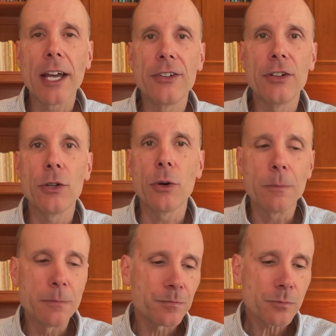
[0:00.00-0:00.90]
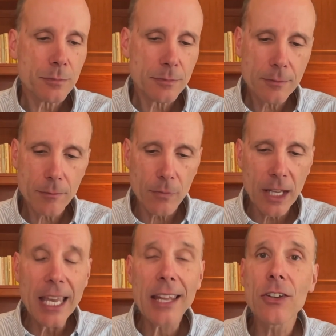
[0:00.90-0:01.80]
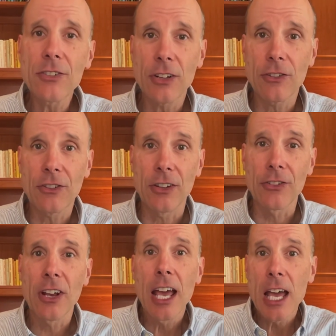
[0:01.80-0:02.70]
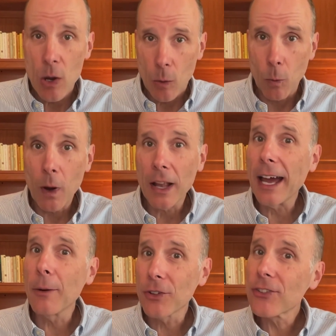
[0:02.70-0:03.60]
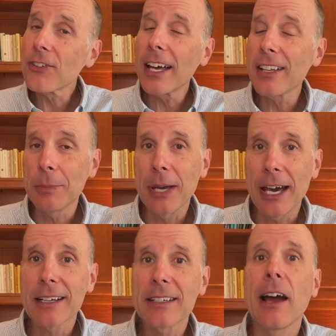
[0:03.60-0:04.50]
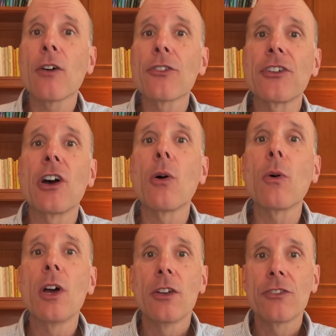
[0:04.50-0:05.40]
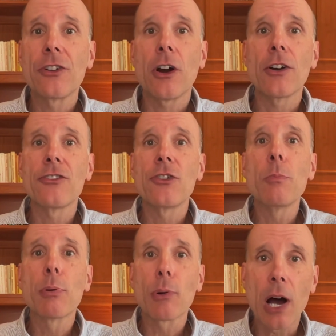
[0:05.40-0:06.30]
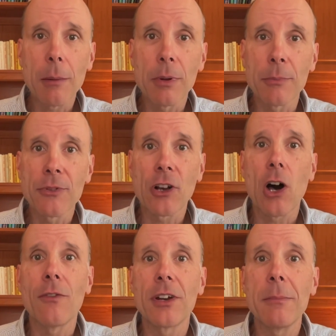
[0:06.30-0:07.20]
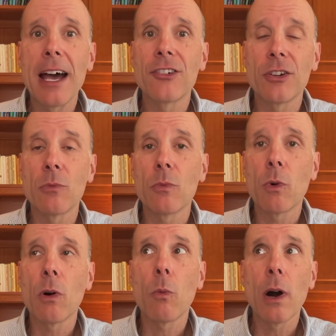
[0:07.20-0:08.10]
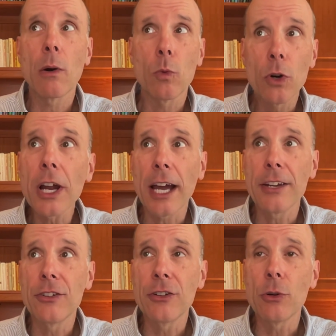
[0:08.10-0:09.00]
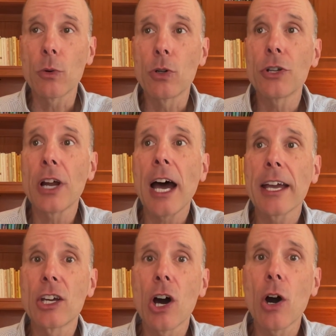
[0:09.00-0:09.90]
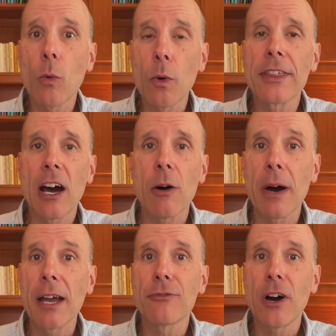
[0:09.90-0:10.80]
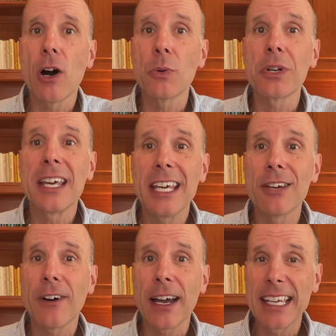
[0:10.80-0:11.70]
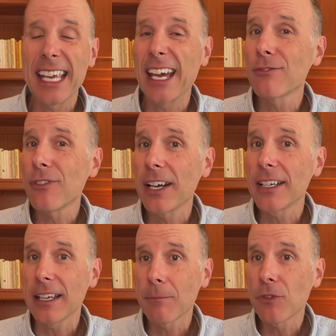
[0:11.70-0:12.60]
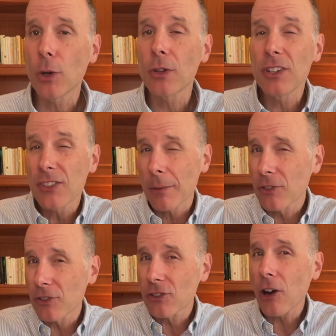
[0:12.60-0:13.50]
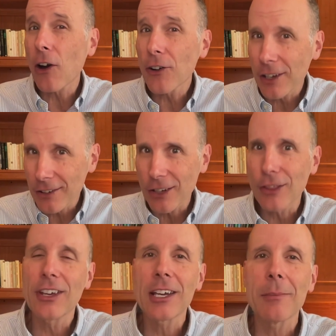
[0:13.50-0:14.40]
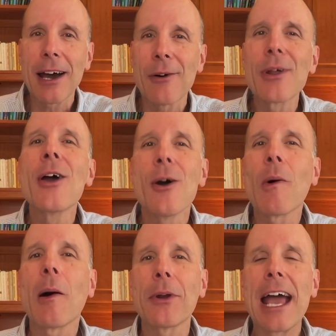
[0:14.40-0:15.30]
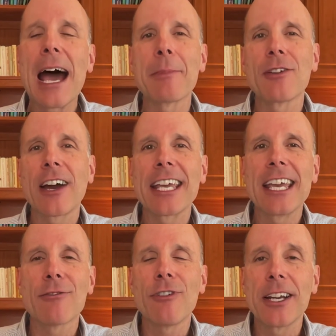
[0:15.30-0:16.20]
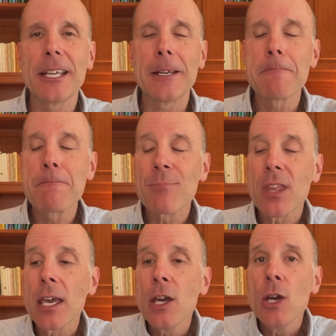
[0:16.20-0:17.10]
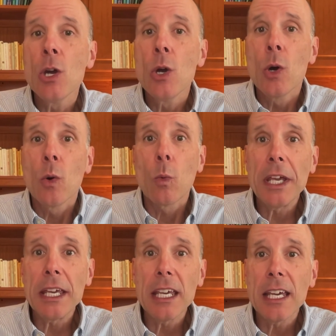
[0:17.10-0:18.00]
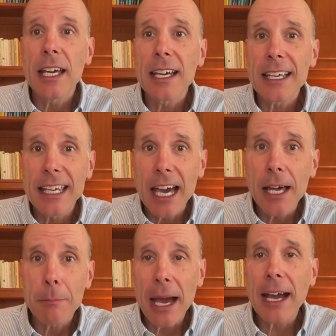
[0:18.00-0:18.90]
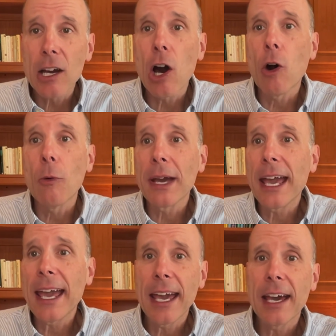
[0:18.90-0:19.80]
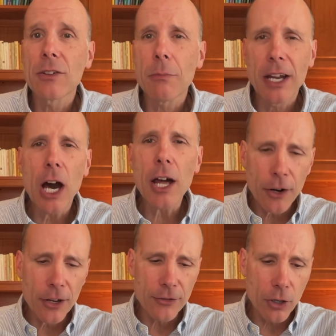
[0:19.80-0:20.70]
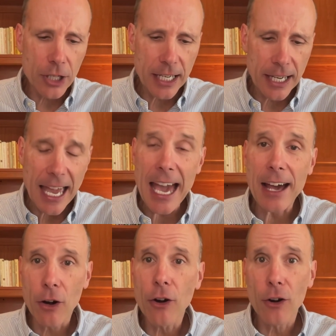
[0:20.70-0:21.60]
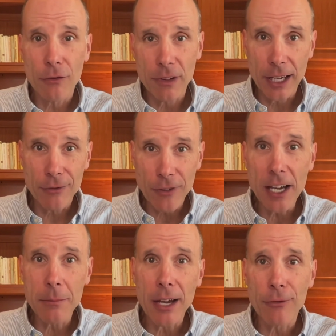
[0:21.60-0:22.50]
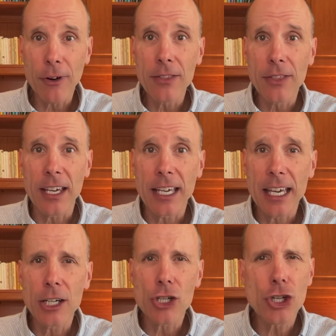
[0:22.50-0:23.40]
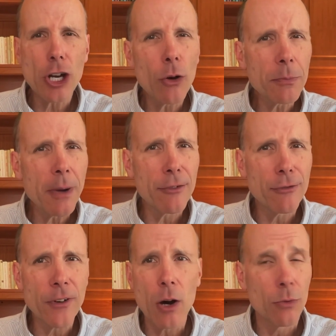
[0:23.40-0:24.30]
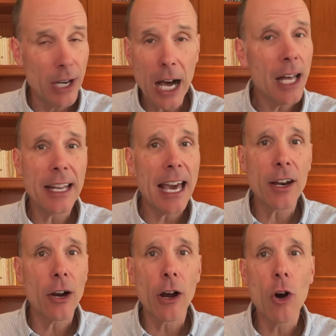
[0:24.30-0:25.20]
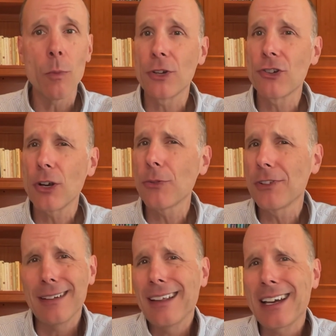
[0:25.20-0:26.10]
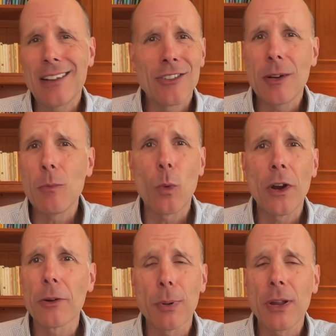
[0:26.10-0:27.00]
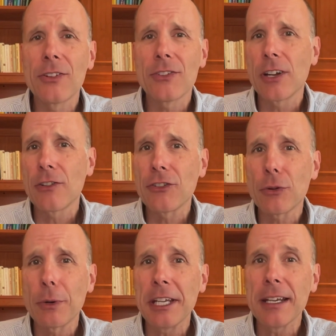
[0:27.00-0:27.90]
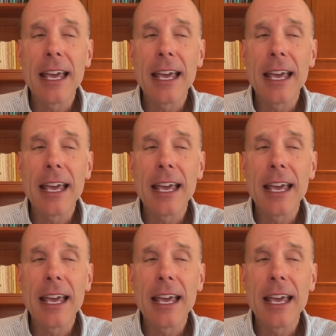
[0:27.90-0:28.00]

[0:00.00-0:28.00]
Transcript: do? In this instance, while I was slightly panicked, I also started to problem solve and imagine, well, what would I do? Could I go without my phone if I can't find it? So at least I'm starting to think about what would happen if I can't find it. We get back home and my daughter is looking at her Find My Friend thing, and it shows my phone not at our home. It shows it on some weird place on a street.